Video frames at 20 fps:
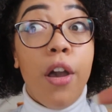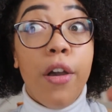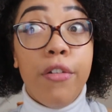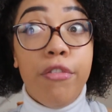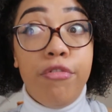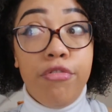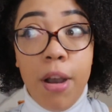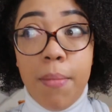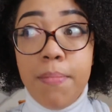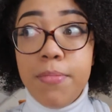
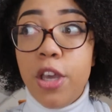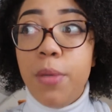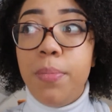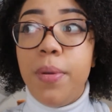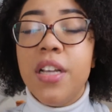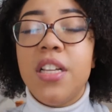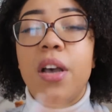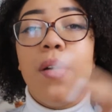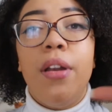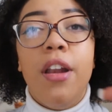from you
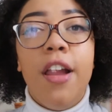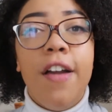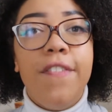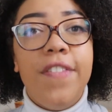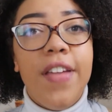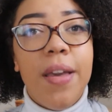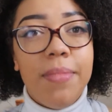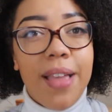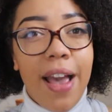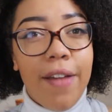because I would love
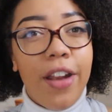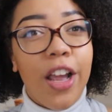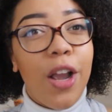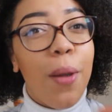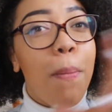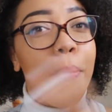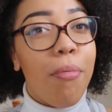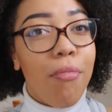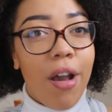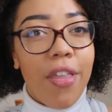for him to have like a
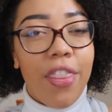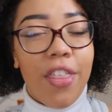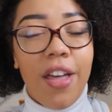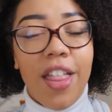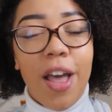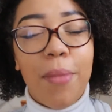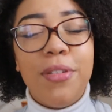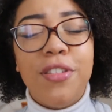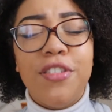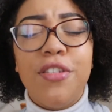brother.
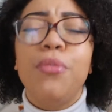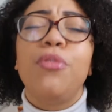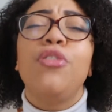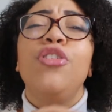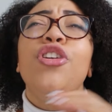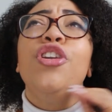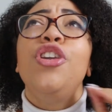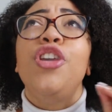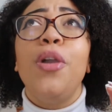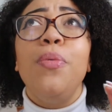That'd be so
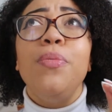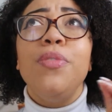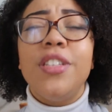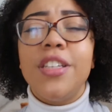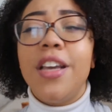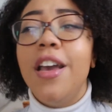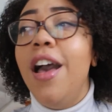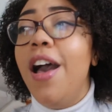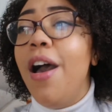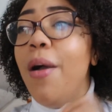cute.